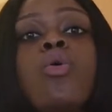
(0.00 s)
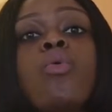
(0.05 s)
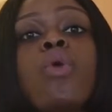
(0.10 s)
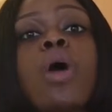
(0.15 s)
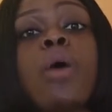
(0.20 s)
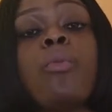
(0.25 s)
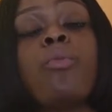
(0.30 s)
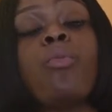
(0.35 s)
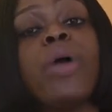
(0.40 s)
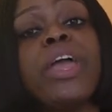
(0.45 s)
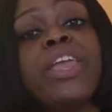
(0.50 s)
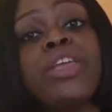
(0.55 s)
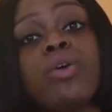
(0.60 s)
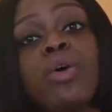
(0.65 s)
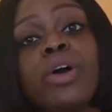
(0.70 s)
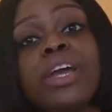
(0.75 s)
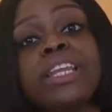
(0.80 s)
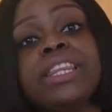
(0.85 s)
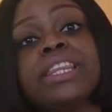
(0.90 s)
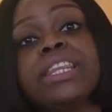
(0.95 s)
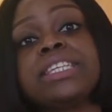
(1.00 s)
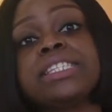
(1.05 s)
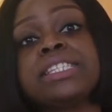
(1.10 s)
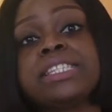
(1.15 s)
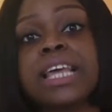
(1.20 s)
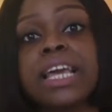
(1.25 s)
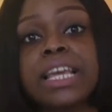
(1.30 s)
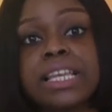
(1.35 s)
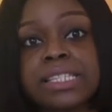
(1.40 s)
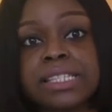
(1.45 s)
And when you're in the
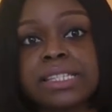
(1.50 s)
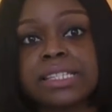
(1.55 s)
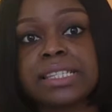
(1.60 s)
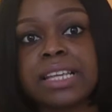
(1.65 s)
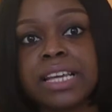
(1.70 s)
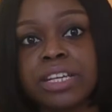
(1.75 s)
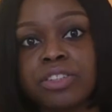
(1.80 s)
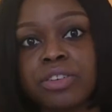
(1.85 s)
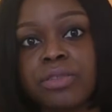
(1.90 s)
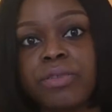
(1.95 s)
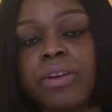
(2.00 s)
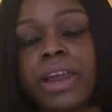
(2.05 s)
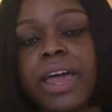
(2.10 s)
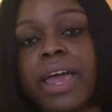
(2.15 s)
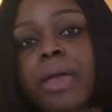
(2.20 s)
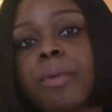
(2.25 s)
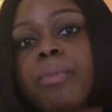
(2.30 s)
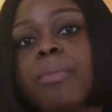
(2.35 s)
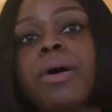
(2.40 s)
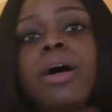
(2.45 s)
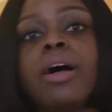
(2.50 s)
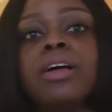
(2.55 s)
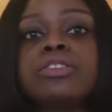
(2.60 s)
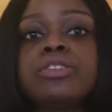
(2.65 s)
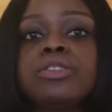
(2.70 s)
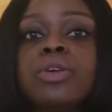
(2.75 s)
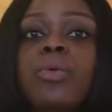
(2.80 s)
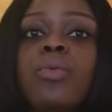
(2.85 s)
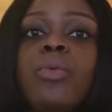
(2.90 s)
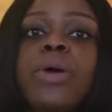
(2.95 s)
second stage of labour,
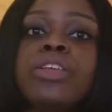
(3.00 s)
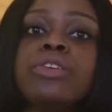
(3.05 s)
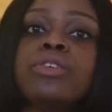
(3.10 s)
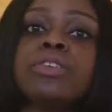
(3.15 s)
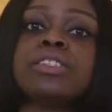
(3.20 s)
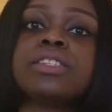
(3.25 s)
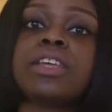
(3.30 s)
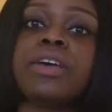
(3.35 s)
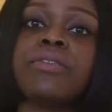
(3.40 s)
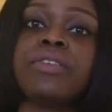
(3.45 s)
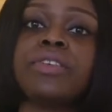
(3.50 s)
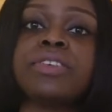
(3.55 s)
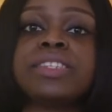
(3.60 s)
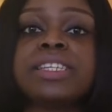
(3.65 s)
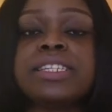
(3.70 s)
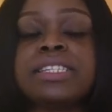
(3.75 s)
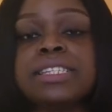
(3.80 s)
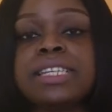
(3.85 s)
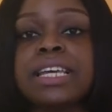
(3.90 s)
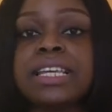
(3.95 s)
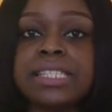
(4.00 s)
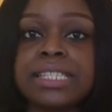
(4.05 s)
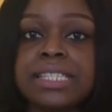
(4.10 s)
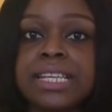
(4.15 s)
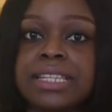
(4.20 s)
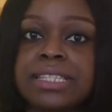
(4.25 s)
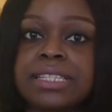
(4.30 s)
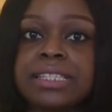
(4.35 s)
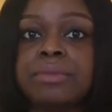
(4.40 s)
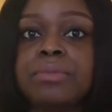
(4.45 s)
so when your cervix is 10
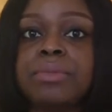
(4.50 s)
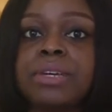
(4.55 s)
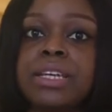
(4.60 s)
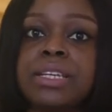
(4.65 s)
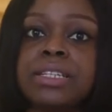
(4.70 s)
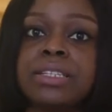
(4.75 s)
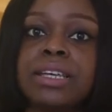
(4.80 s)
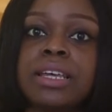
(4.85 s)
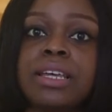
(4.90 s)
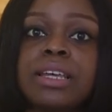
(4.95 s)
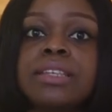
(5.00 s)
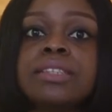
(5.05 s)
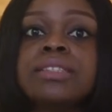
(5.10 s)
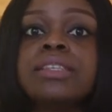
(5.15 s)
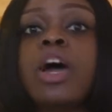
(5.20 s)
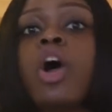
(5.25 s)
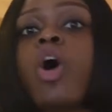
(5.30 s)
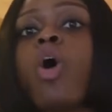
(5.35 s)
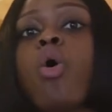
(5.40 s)
centimeters,